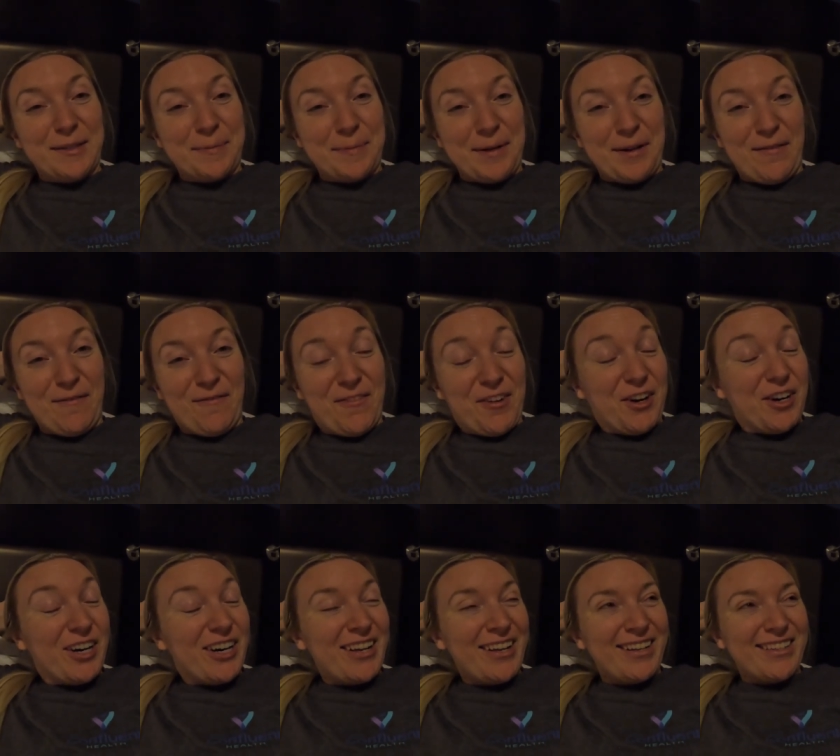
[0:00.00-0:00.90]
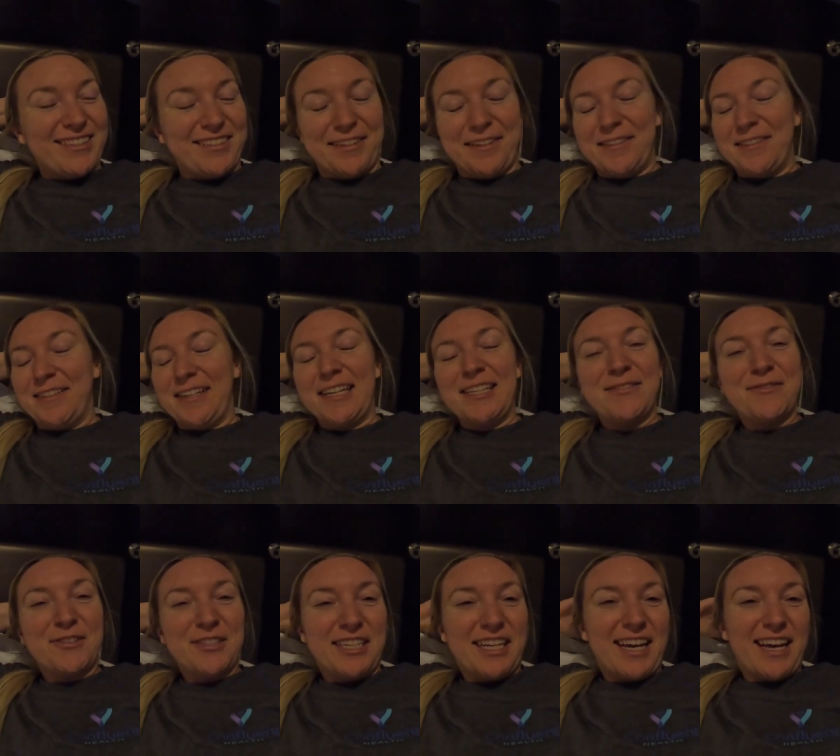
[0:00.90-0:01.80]
It's been a very
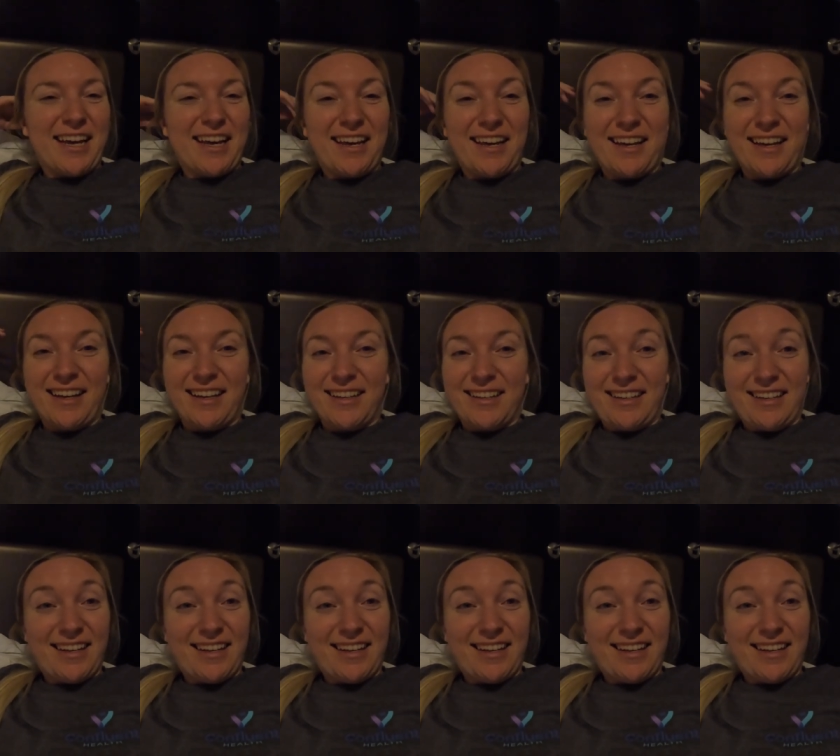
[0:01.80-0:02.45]
successful day